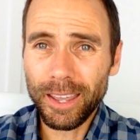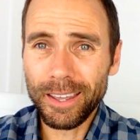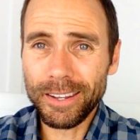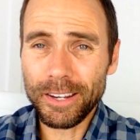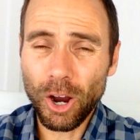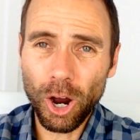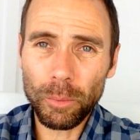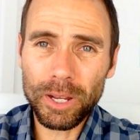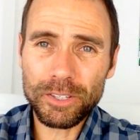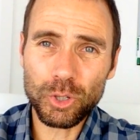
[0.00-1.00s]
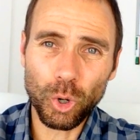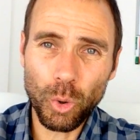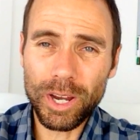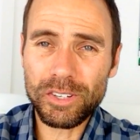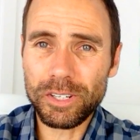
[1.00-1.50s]
Any comments or
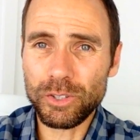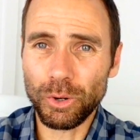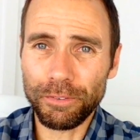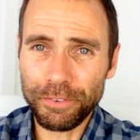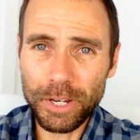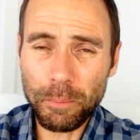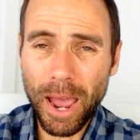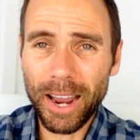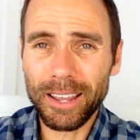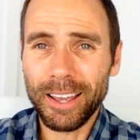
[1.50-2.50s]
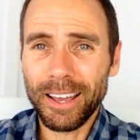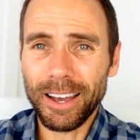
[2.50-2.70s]
questions or feedback